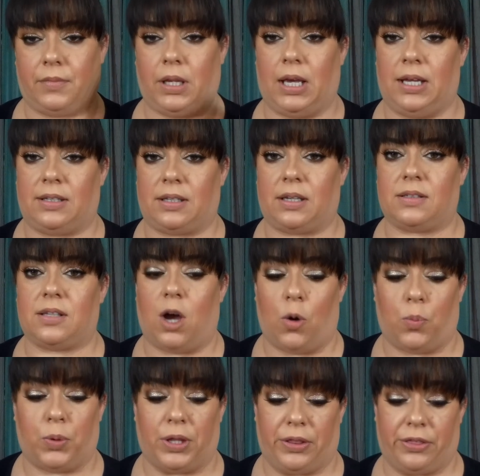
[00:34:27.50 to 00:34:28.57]
it does
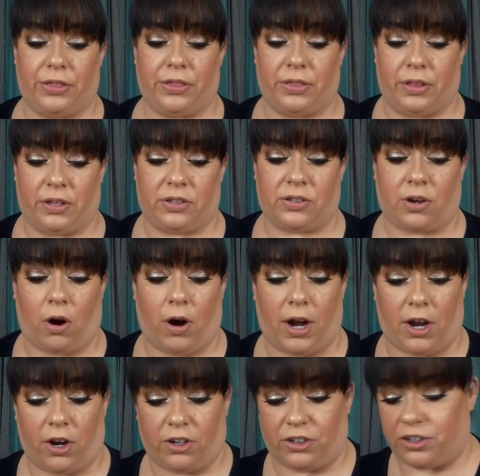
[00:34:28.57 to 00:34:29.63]
help with the
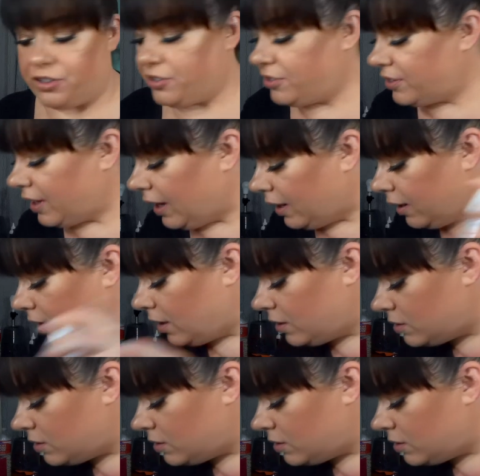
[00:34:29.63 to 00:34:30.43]
scarring on your skin.